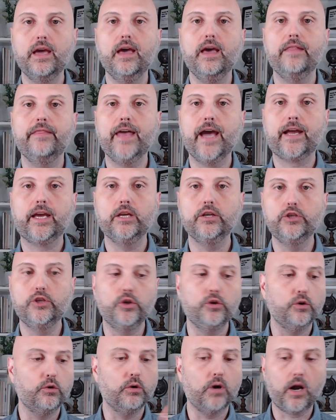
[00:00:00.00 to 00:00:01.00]
that can
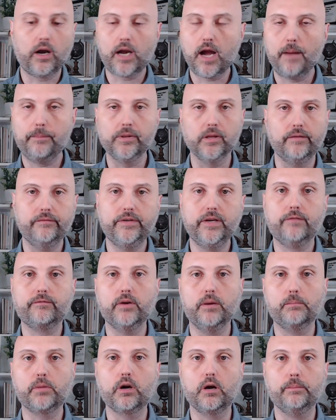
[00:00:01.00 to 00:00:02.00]
do a couple of different
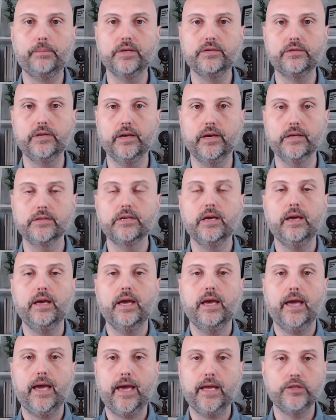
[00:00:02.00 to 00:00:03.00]
purposes
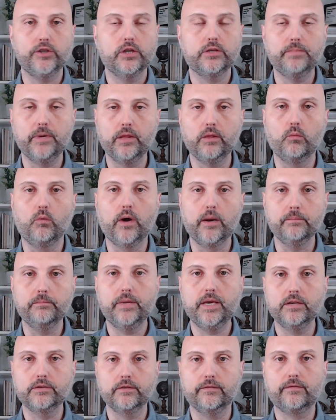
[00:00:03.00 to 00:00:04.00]
and just be the one
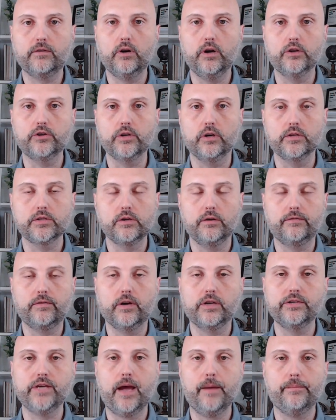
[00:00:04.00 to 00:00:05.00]
piece of furniture. So for
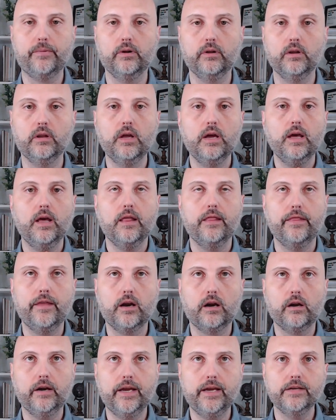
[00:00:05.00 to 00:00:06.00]
example,
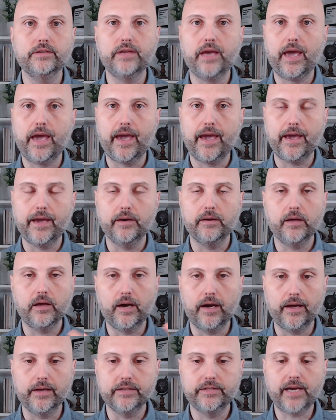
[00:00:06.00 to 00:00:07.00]
there is a
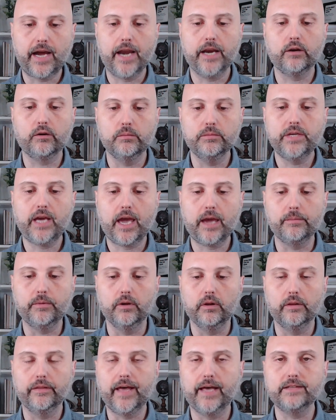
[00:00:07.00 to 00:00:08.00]
uh, dining room
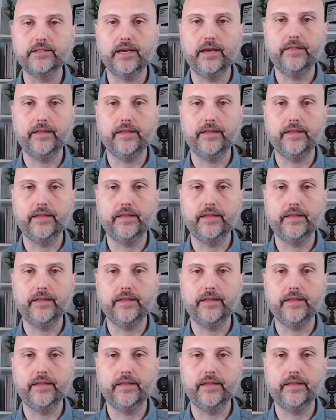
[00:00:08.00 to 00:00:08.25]
table that's in the